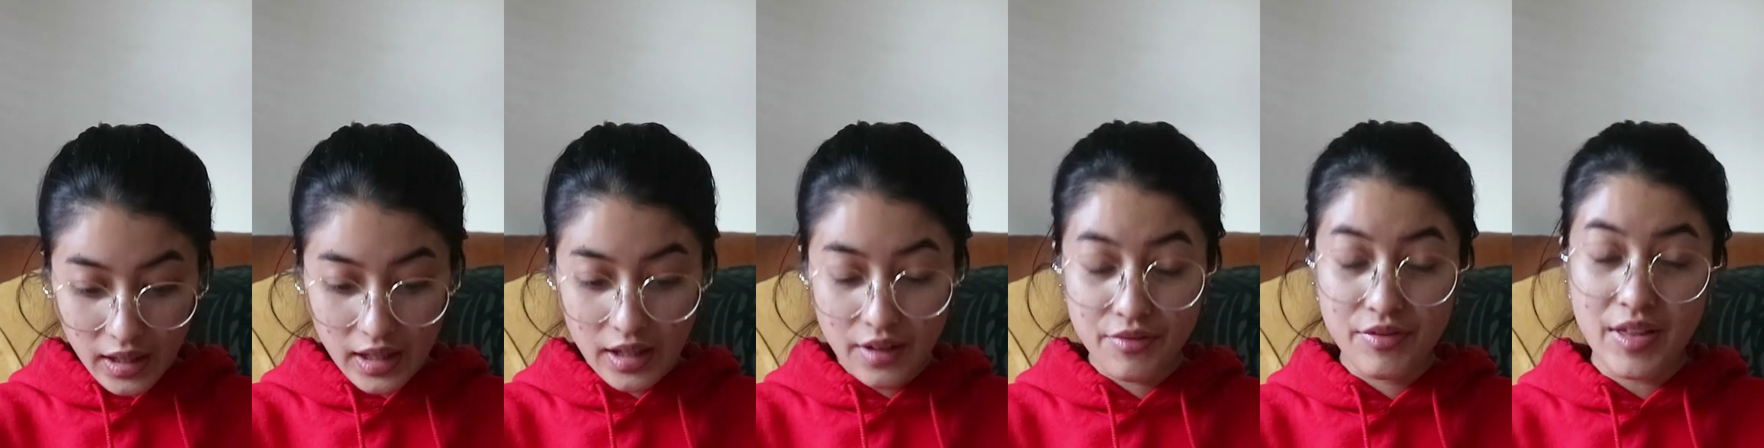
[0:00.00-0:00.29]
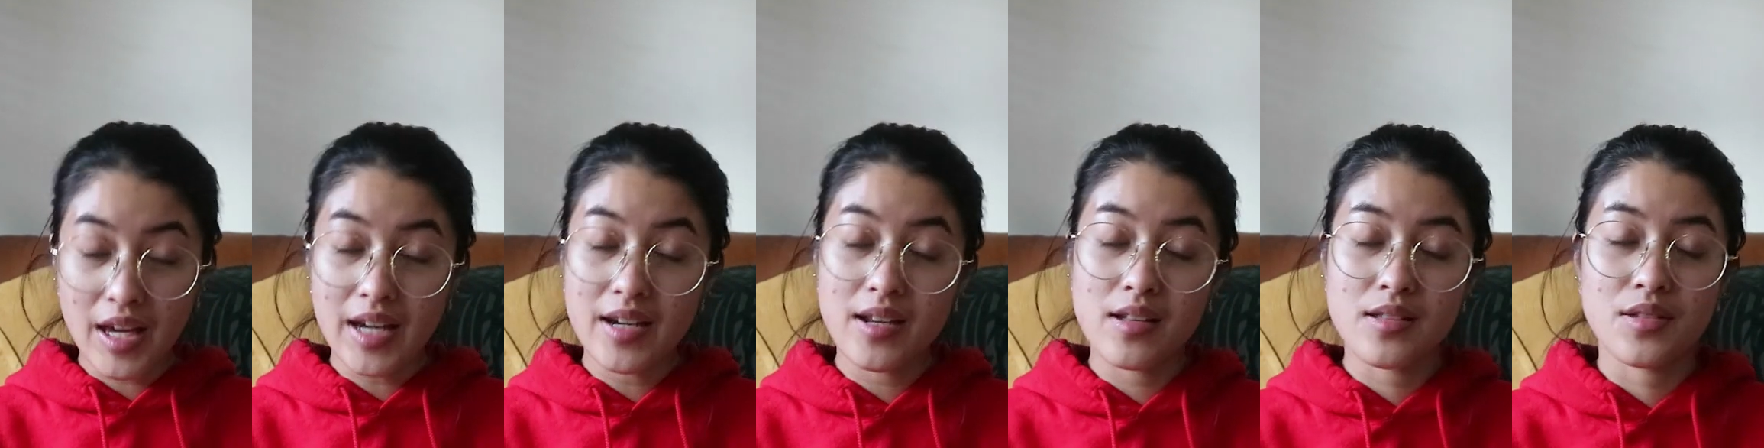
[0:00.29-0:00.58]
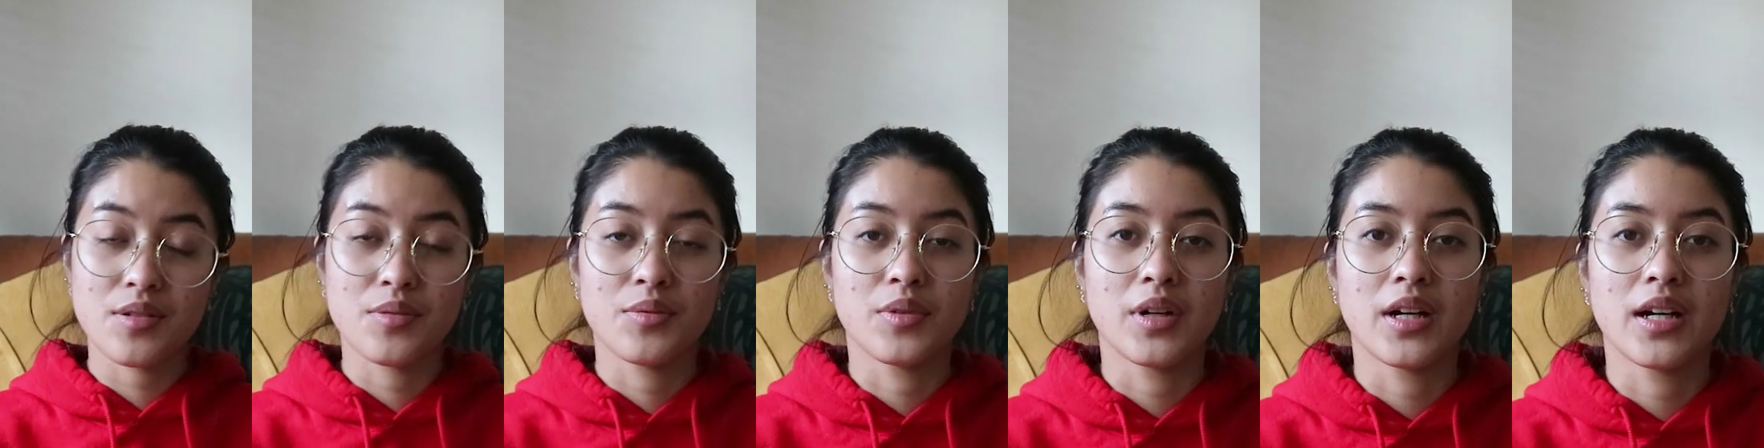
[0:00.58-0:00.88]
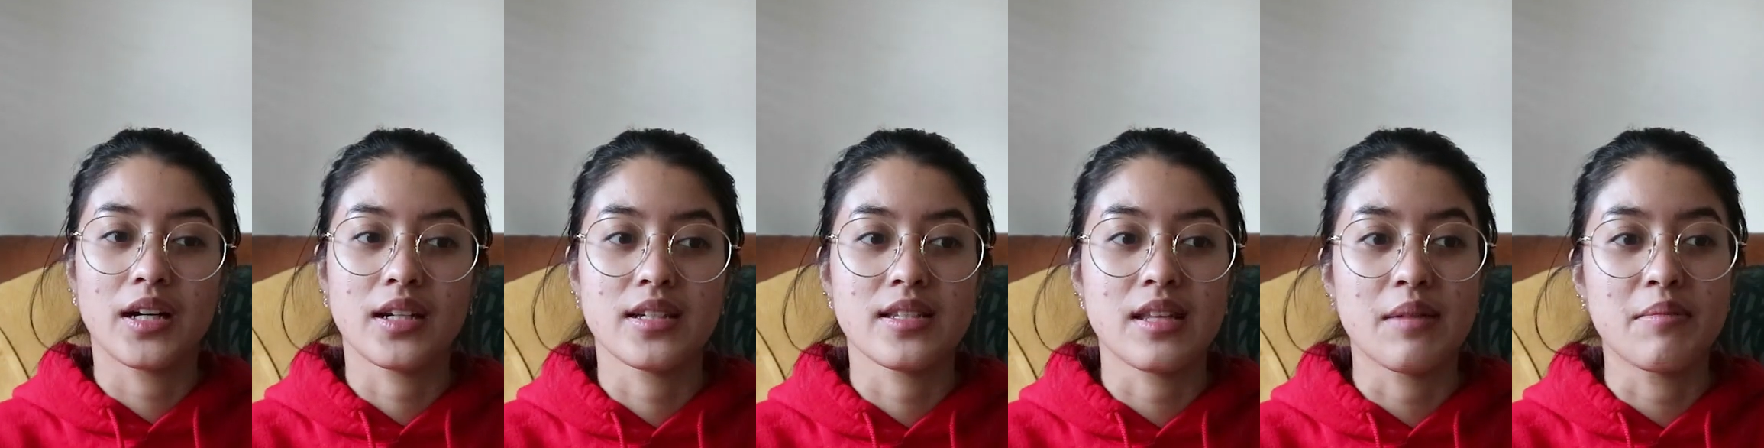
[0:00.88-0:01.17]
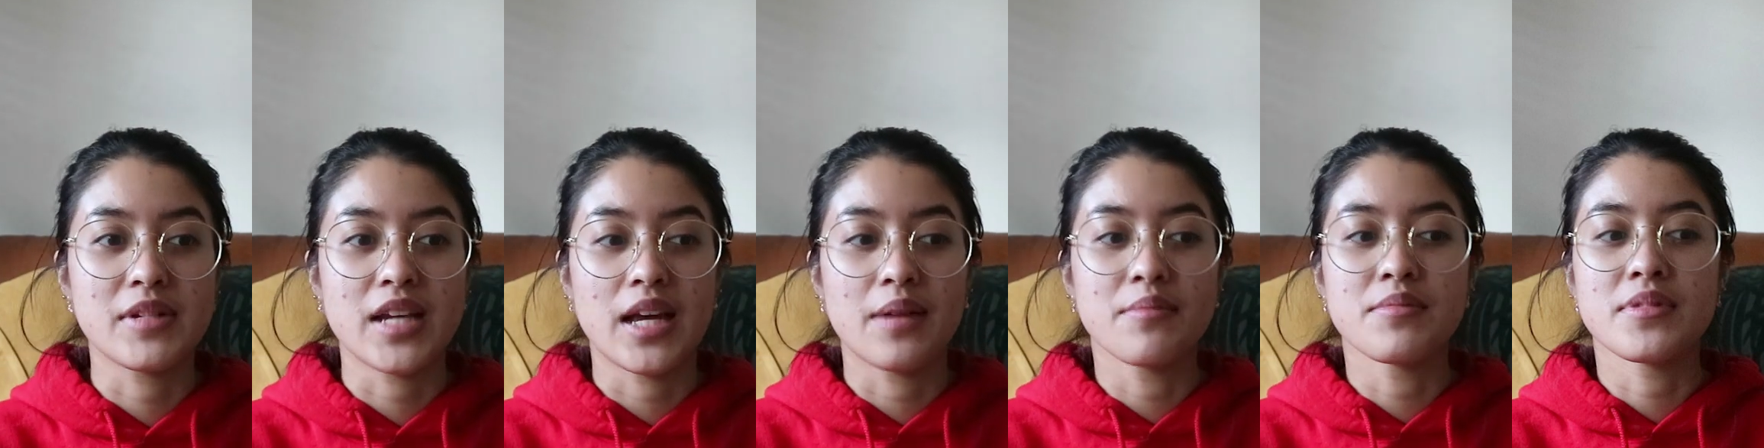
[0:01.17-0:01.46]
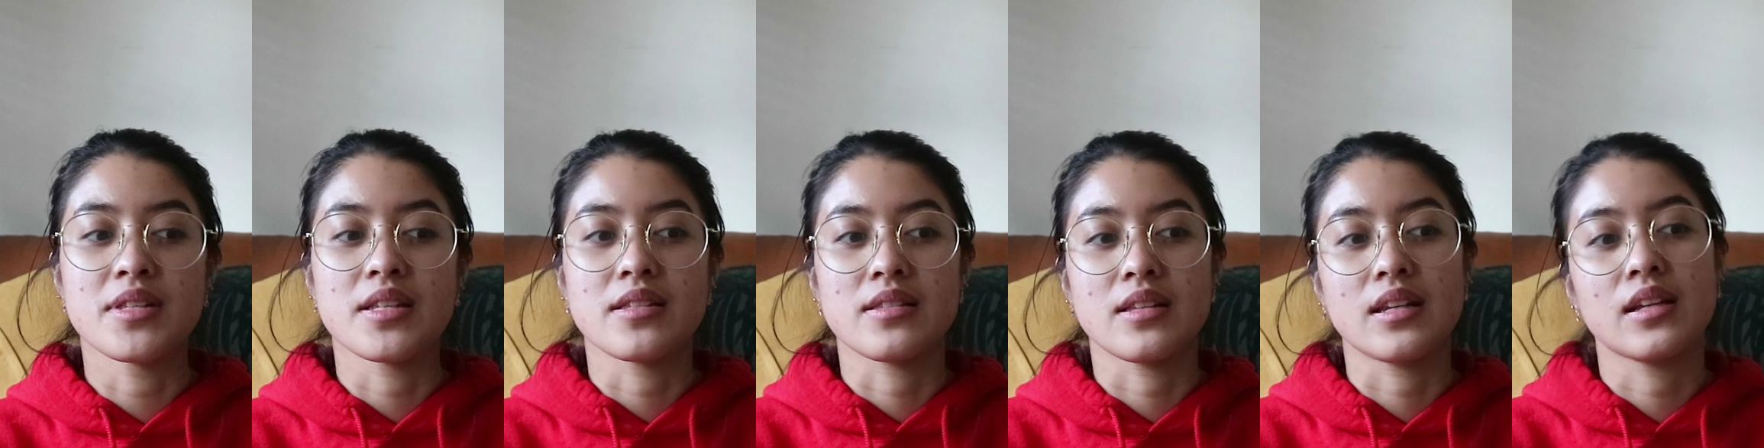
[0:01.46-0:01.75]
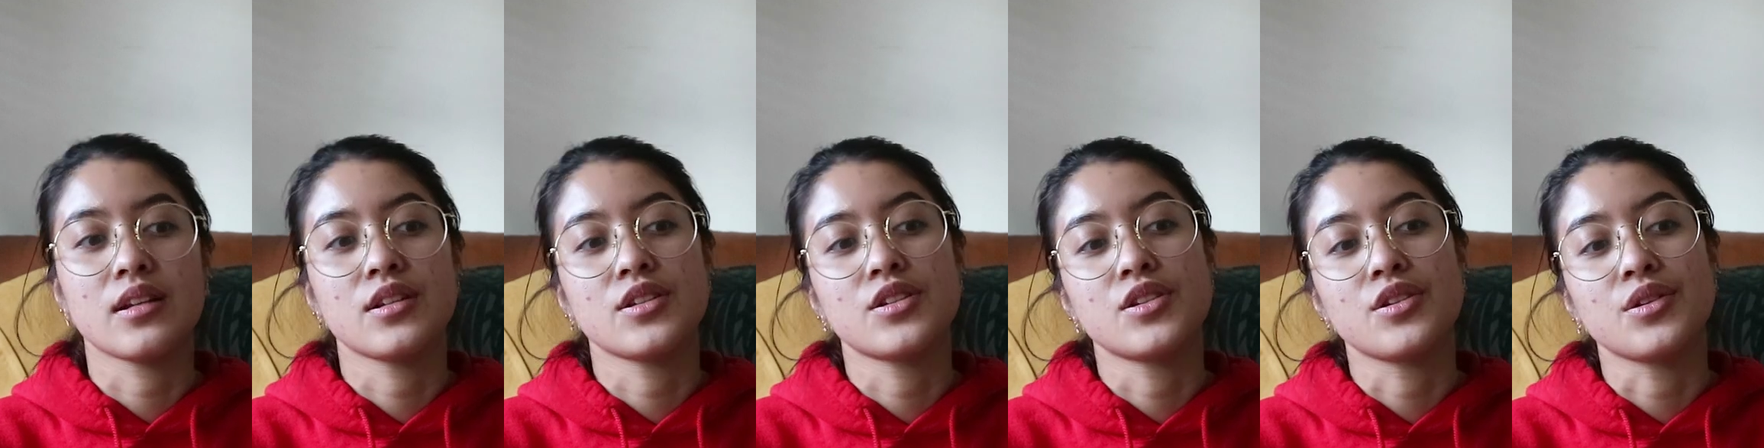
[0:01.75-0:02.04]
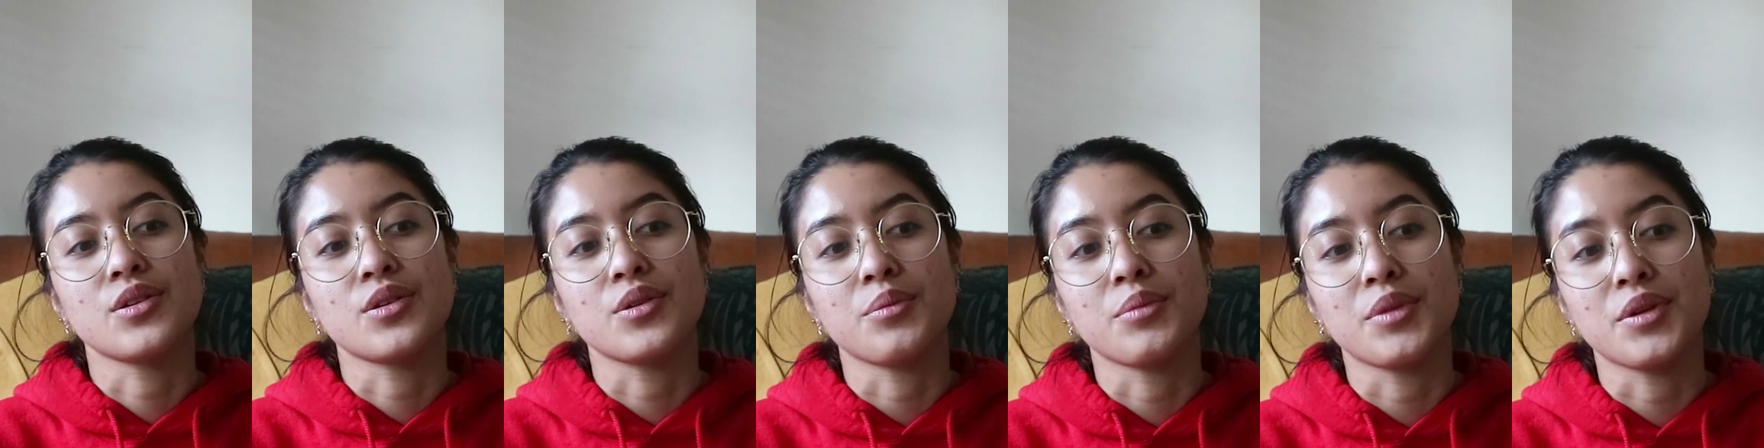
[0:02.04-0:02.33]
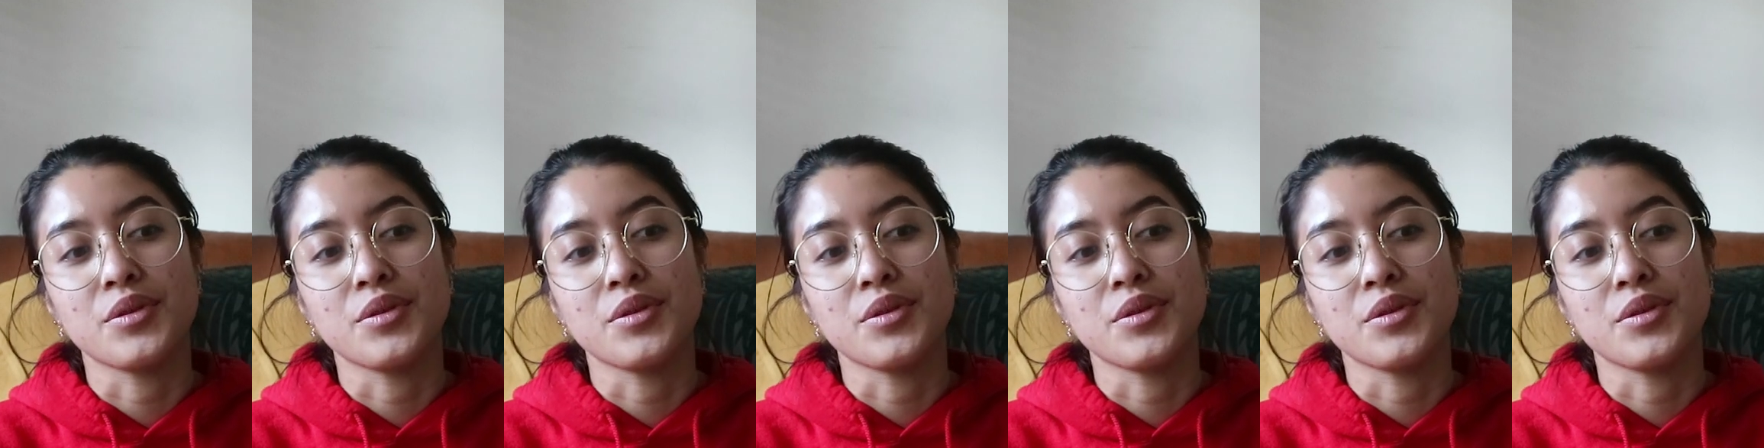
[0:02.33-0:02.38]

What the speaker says: if that doesn't work, sometimes listening to